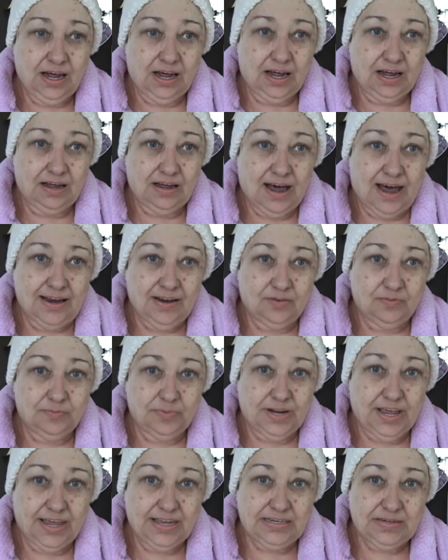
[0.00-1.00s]
I
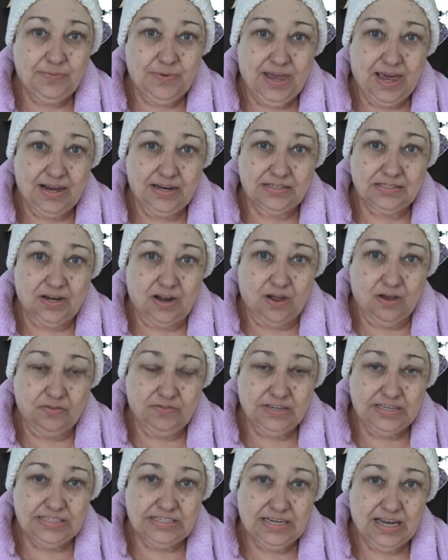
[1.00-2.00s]
don't plan to be out as
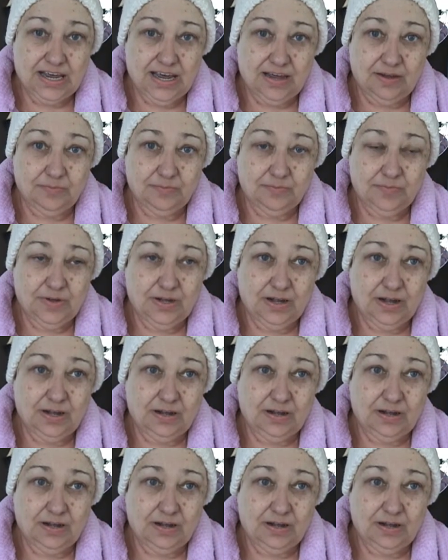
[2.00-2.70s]
long this time.